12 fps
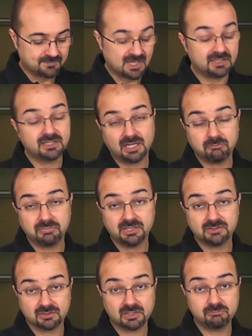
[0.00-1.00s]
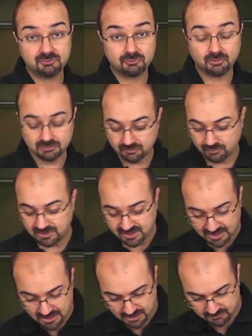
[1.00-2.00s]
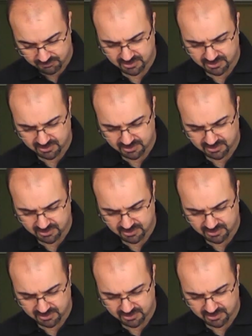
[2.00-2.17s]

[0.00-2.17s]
and it can be, don't get me wrong, it really can,